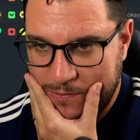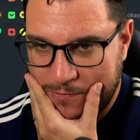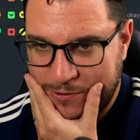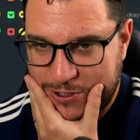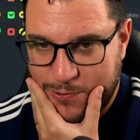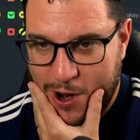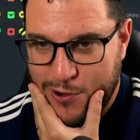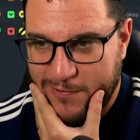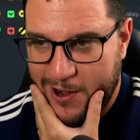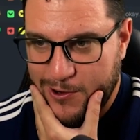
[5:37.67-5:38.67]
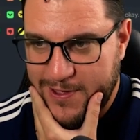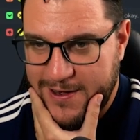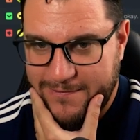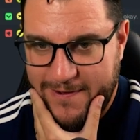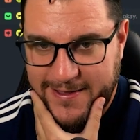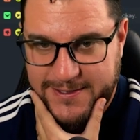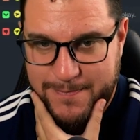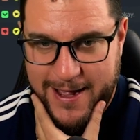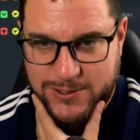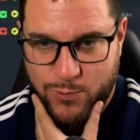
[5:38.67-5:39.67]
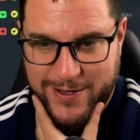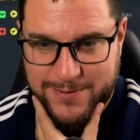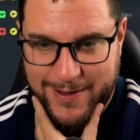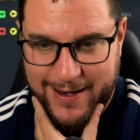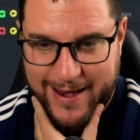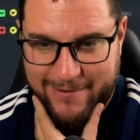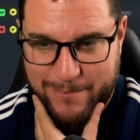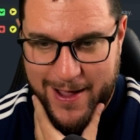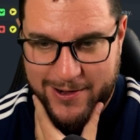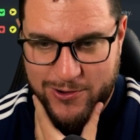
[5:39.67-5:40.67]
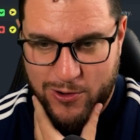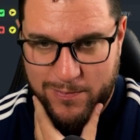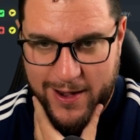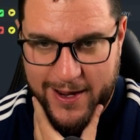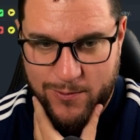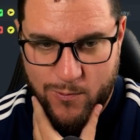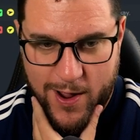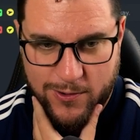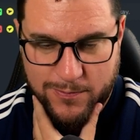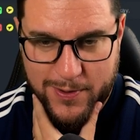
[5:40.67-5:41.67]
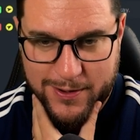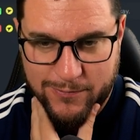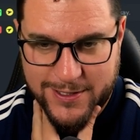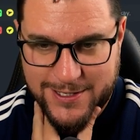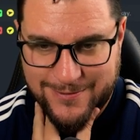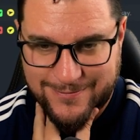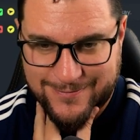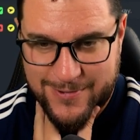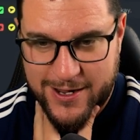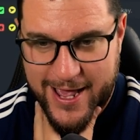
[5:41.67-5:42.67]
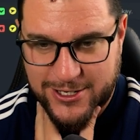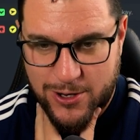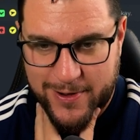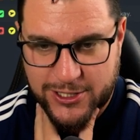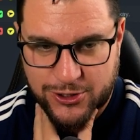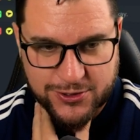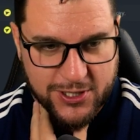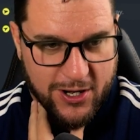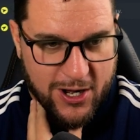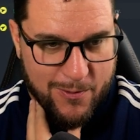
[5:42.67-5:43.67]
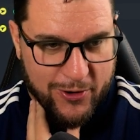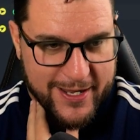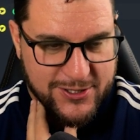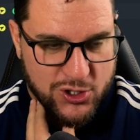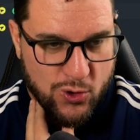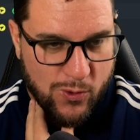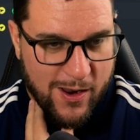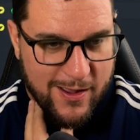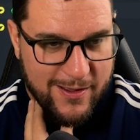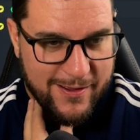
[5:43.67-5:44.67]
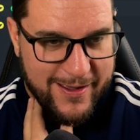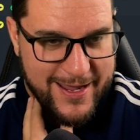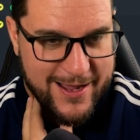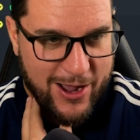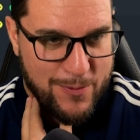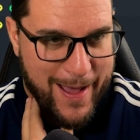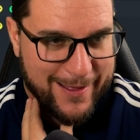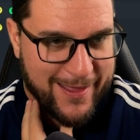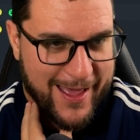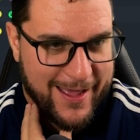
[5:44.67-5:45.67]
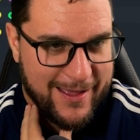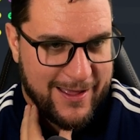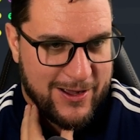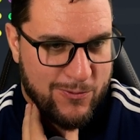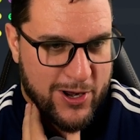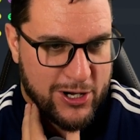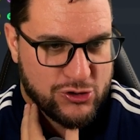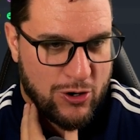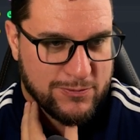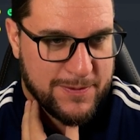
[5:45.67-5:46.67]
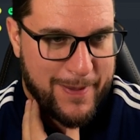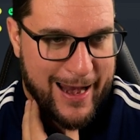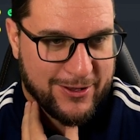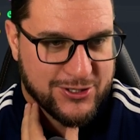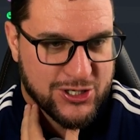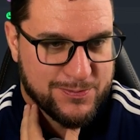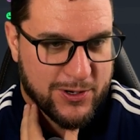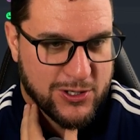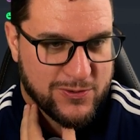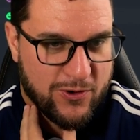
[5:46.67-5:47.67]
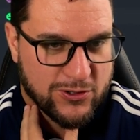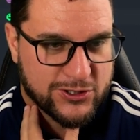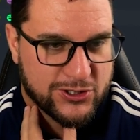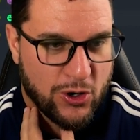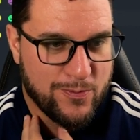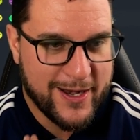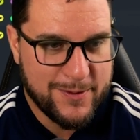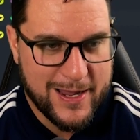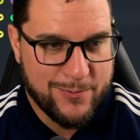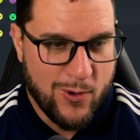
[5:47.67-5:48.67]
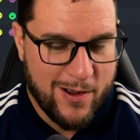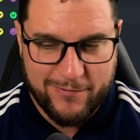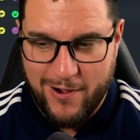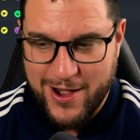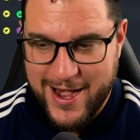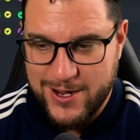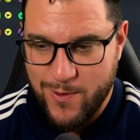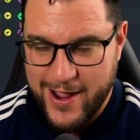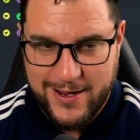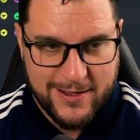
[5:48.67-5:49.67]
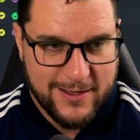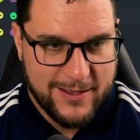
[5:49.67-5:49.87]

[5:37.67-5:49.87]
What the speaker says: We just want to overload their defence. Max Whittam at left-back not playing well, but we don't... Oh, yeah, Dominic Johnson can come on. He's tall. He can go back there. We're going to drop to balance just because we've got so many people up front anyway.